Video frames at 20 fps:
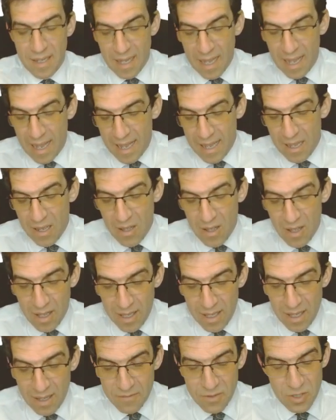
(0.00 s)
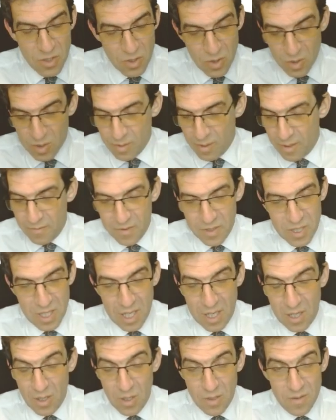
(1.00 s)
AI, I've just talked about
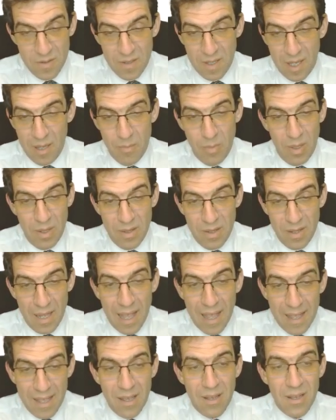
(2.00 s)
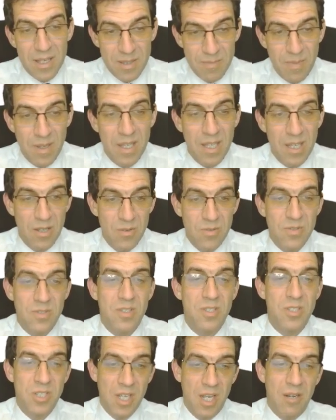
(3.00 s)
phishing a lot today, but AI is being used
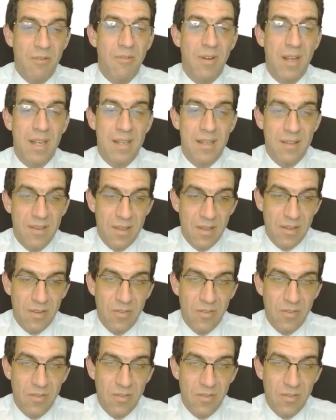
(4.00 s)
to generate the